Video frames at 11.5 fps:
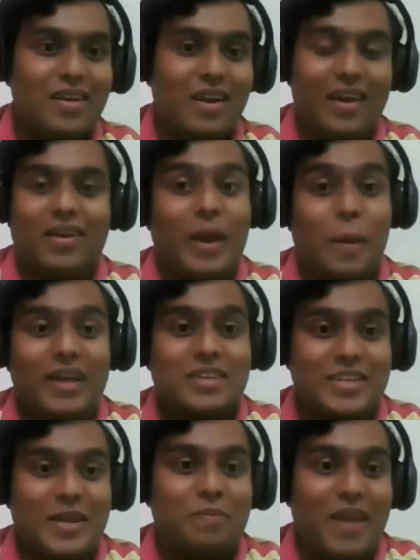Like
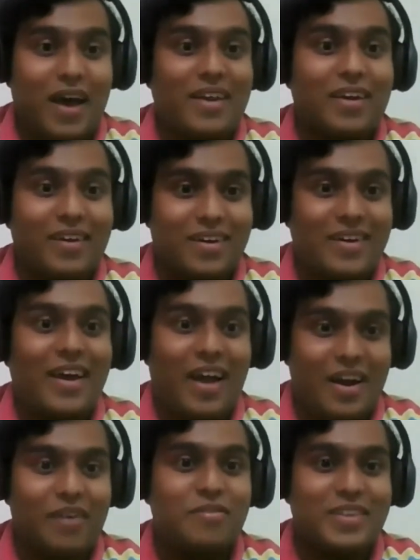capacity planning
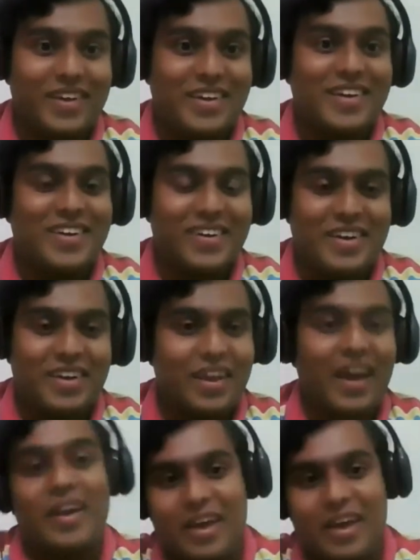and everything. Yeah, yeah,